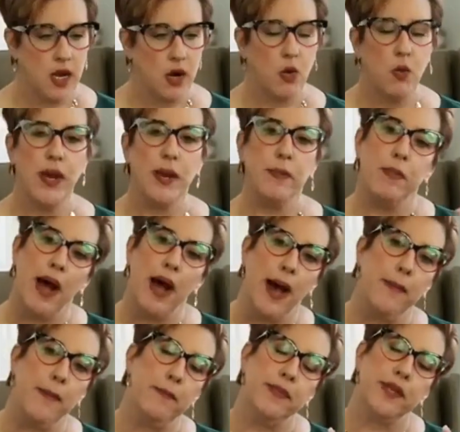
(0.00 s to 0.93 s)
we
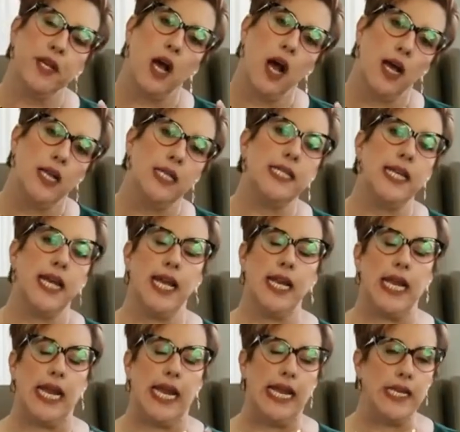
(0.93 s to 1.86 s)
pop the
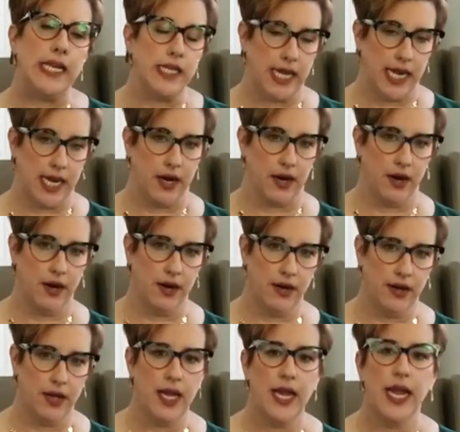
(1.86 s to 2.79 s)
content into here
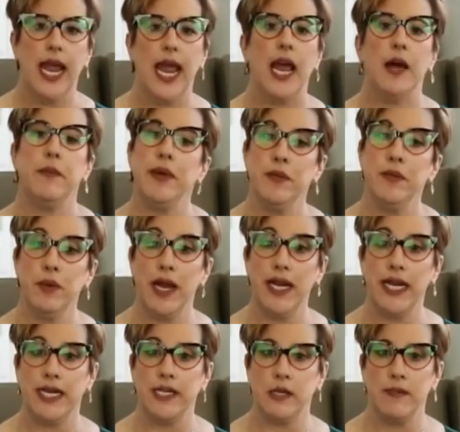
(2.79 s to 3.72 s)
and we
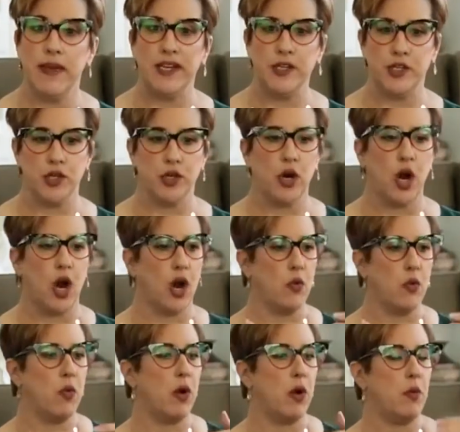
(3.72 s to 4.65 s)
run it to make sure
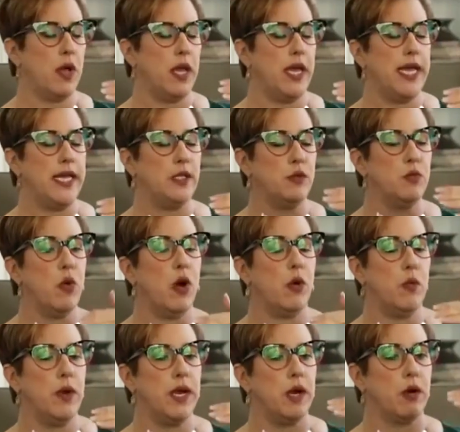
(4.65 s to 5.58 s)

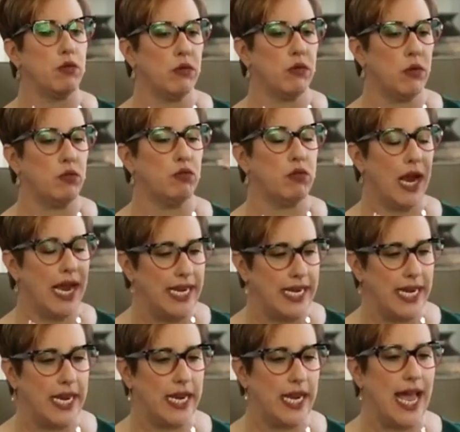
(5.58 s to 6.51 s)
what we are
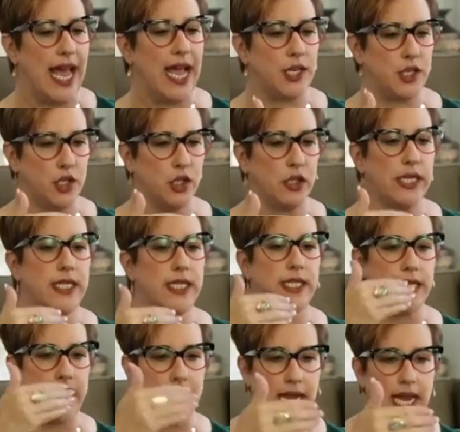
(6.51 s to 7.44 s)
writing actually
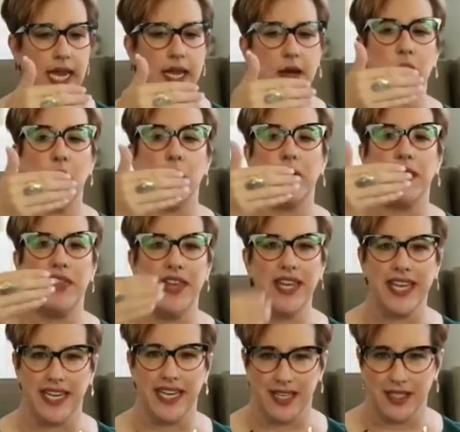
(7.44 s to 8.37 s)
saying what we
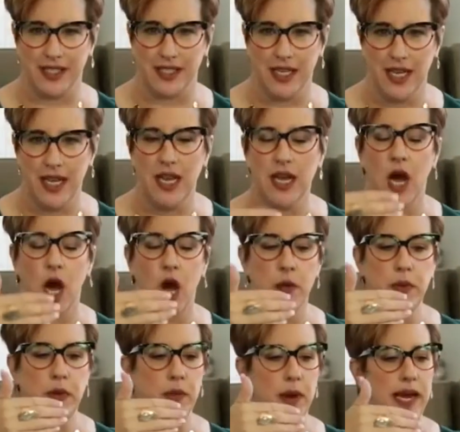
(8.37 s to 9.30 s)
think it is. Are
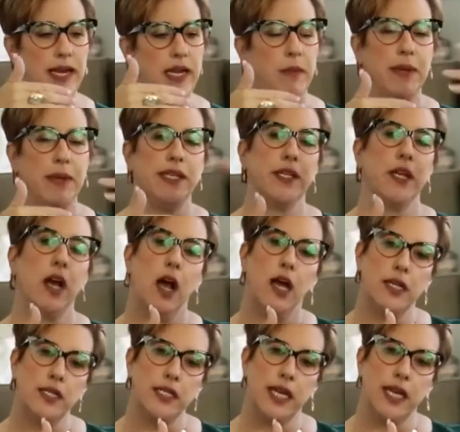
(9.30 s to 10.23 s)
we writing a piece of
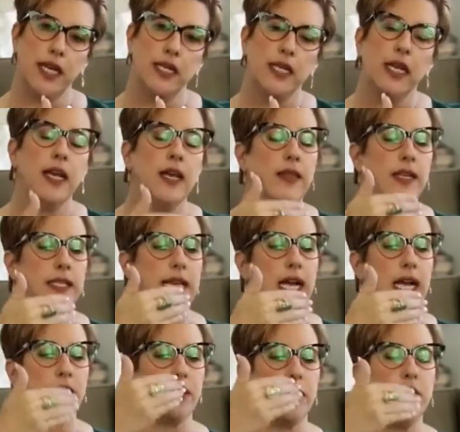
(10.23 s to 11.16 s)
content that's
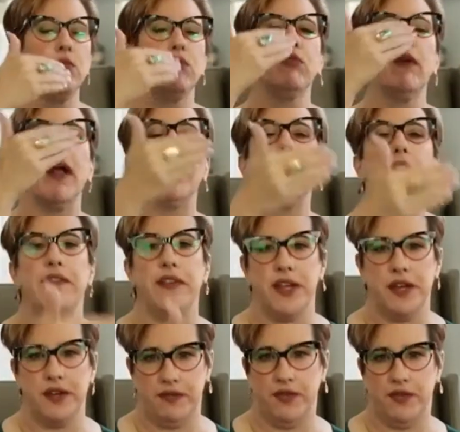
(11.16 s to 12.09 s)
actually
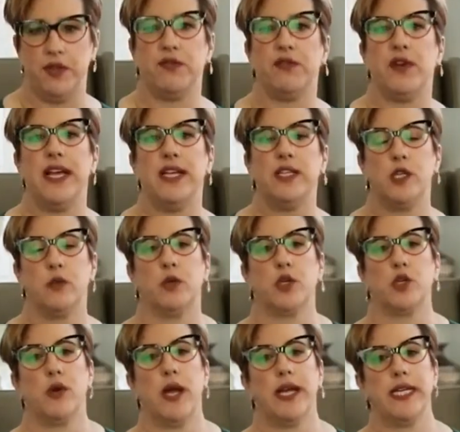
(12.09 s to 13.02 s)
relevant for the phrase that we're
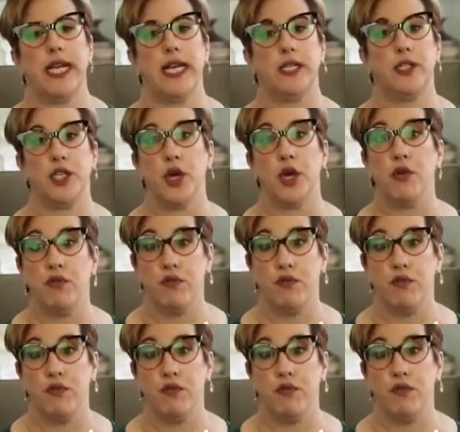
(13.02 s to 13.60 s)
trying to SEO